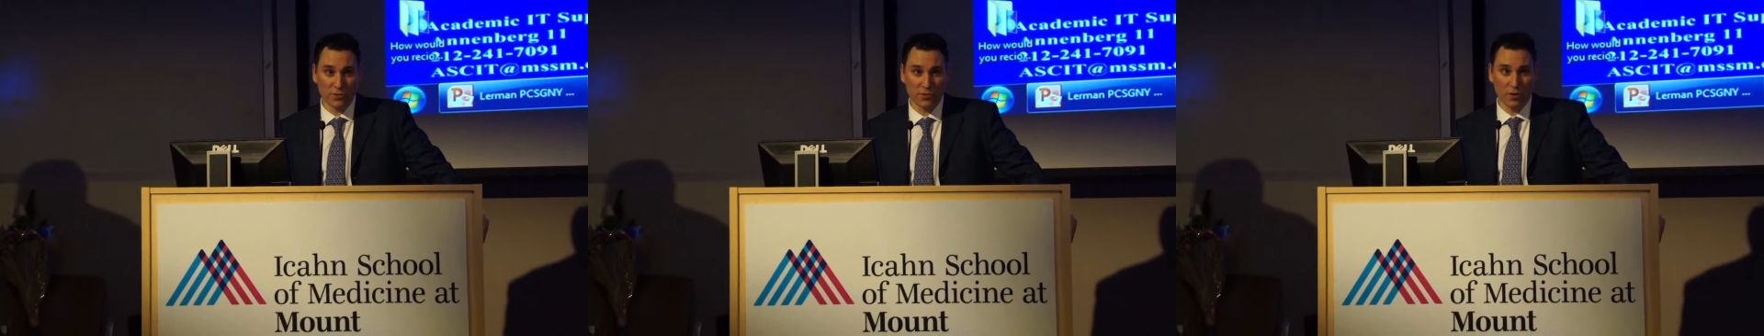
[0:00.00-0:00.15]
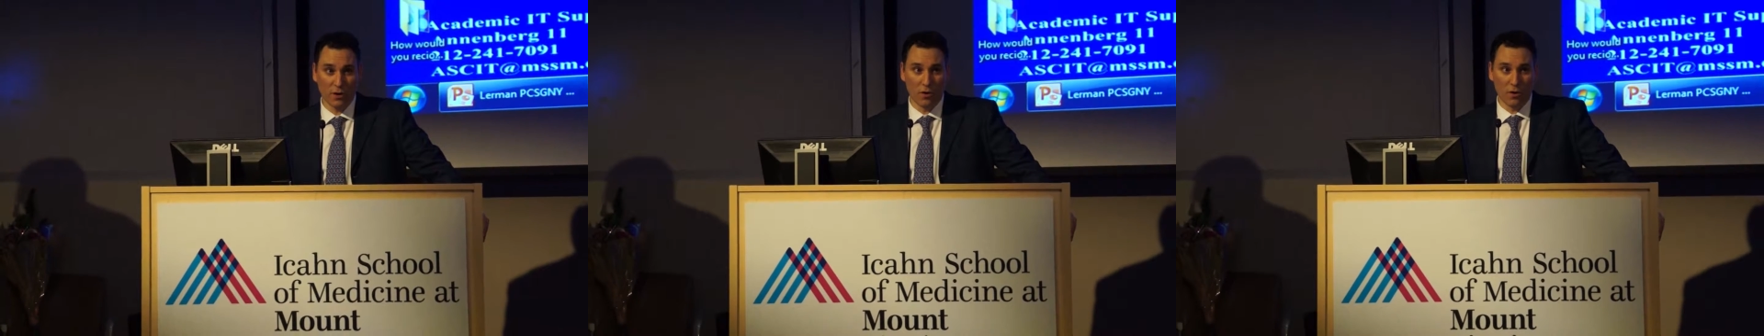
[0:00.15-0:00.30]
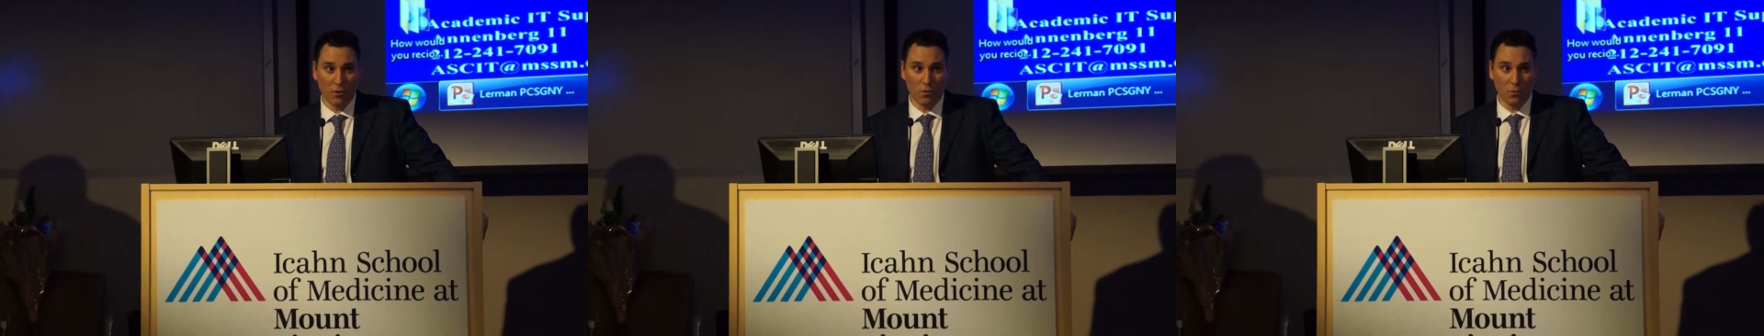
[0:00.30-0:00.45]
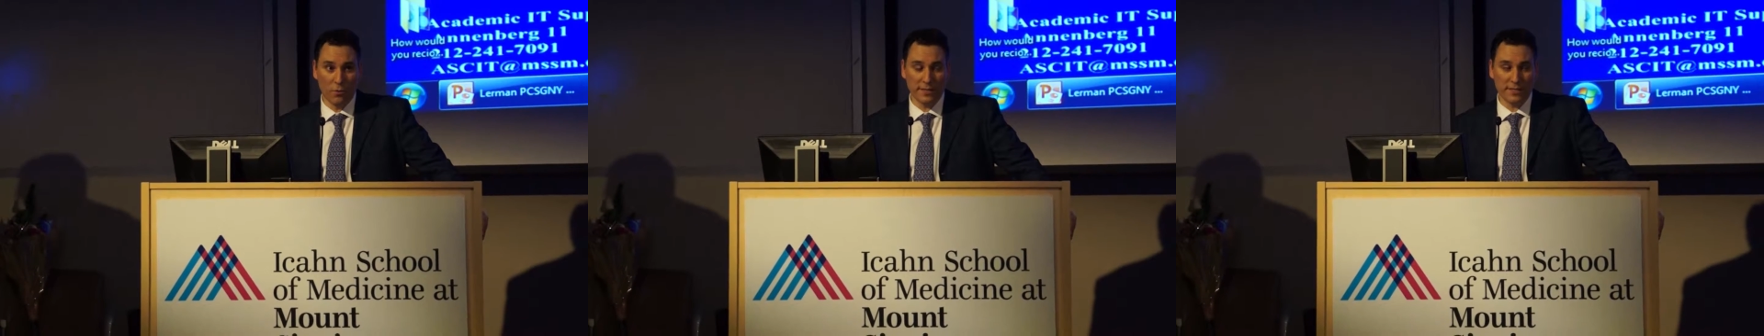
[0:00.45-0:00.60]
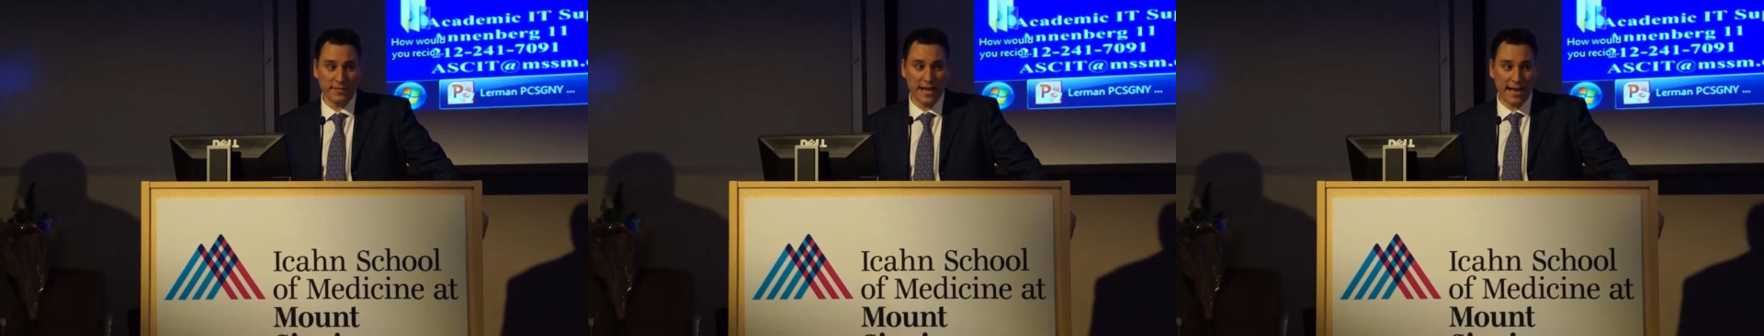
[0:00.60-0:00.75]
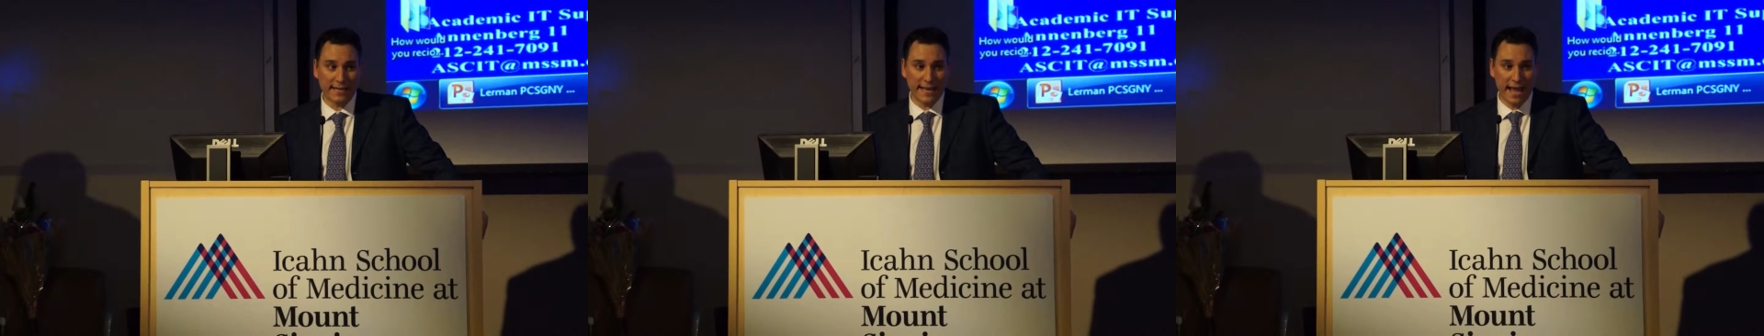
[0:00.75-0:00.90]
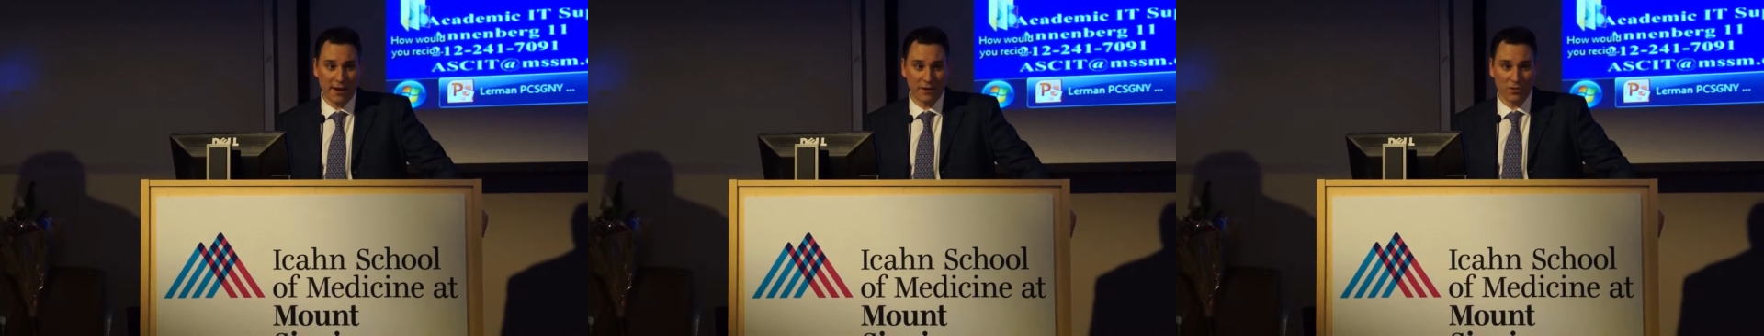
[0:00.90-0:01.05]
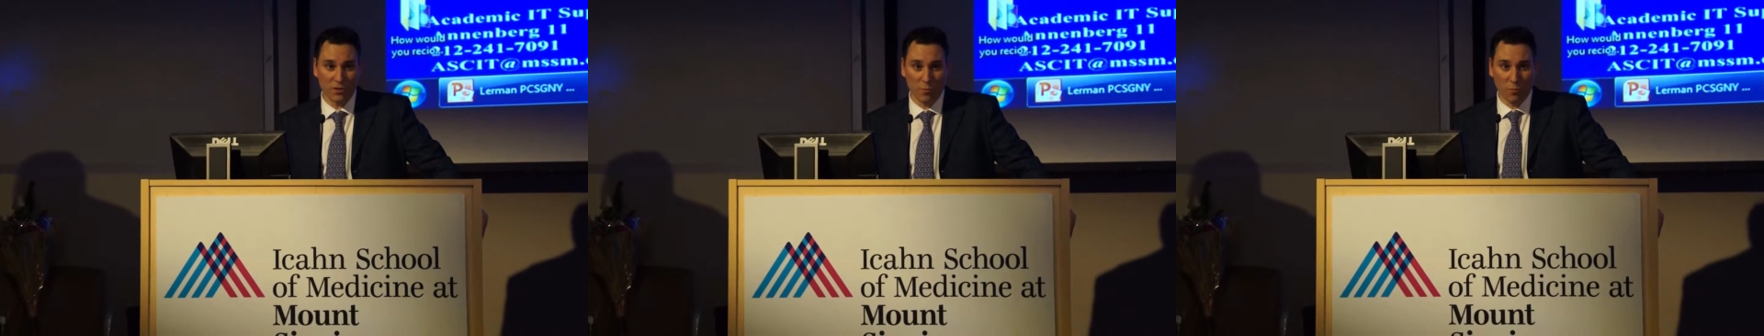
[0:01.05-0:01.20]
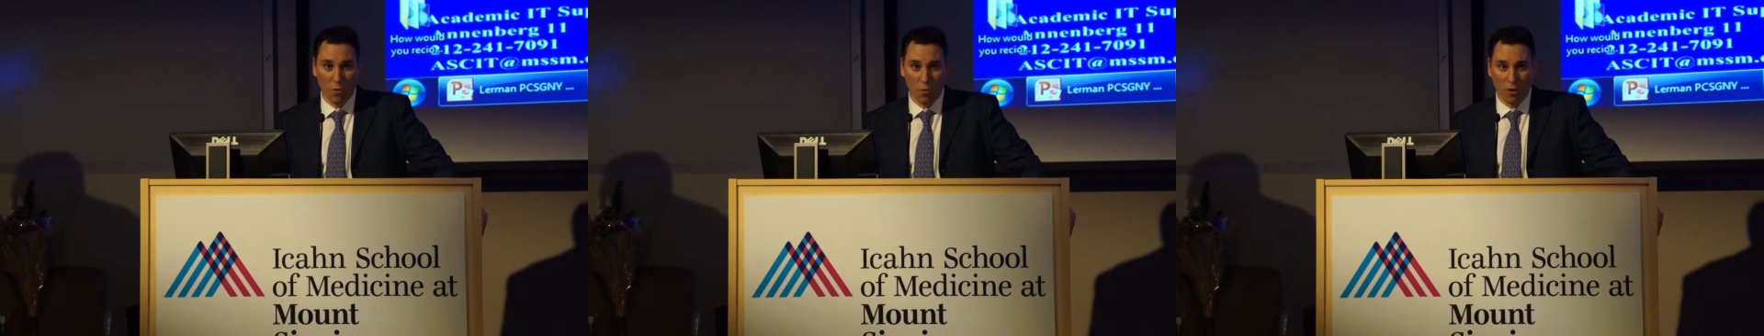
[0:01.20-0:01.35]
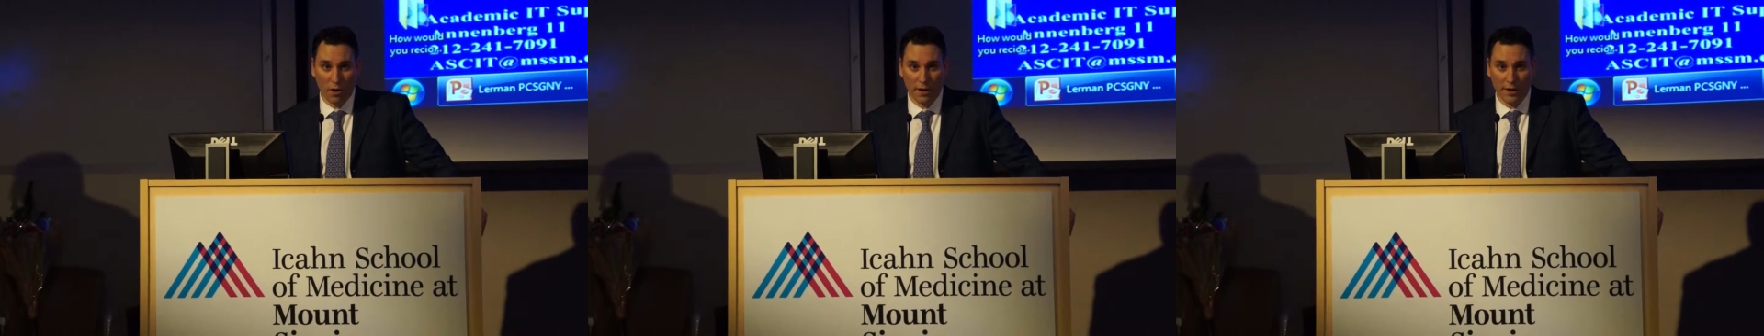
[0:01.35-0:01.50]
So we sat down as a
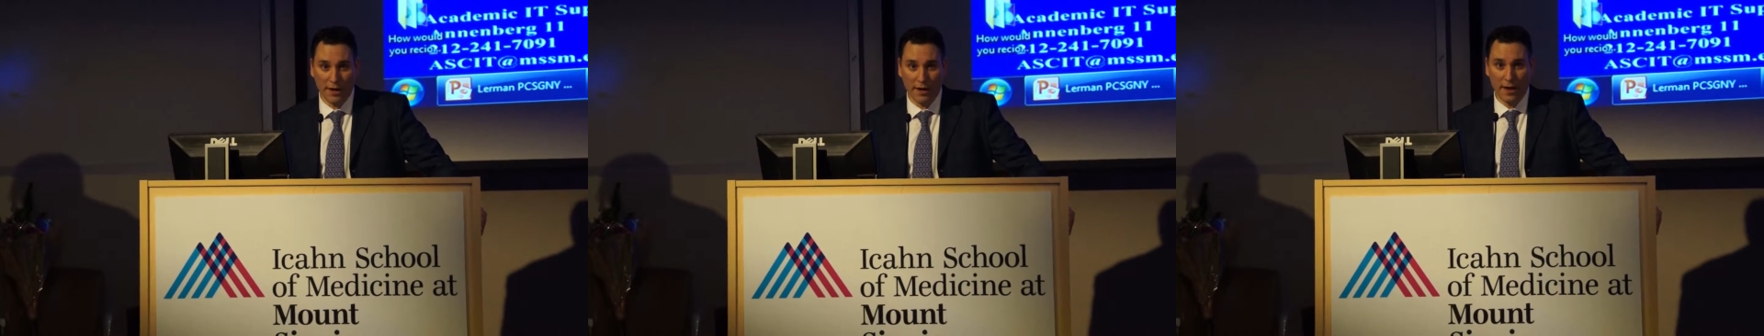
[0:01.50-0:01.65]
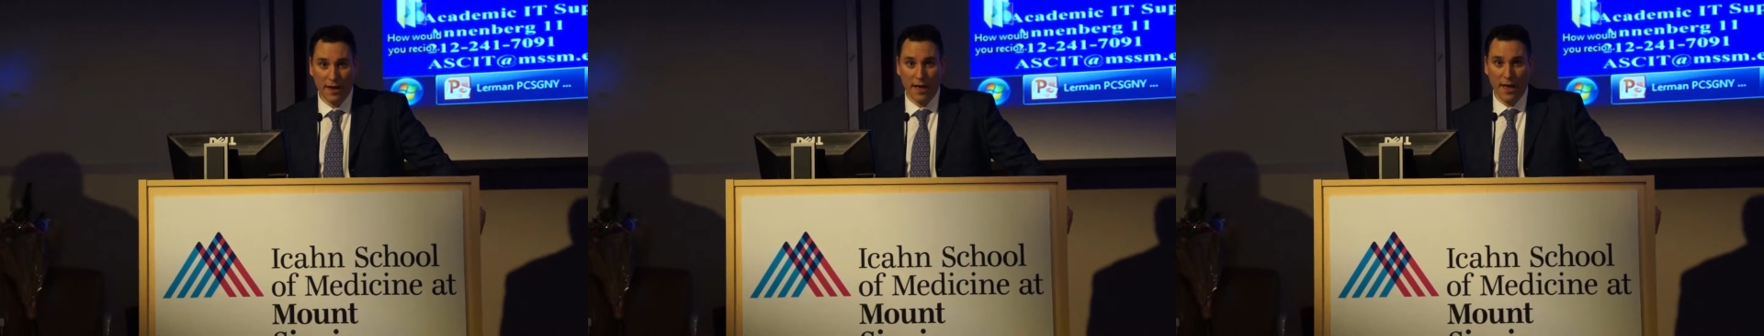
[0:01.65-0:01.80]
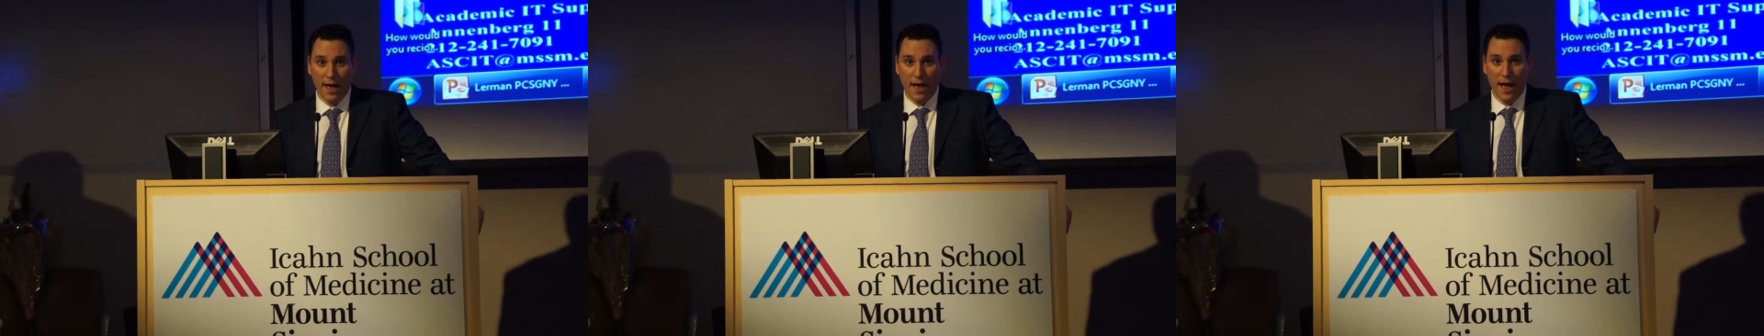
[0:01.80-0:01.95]
board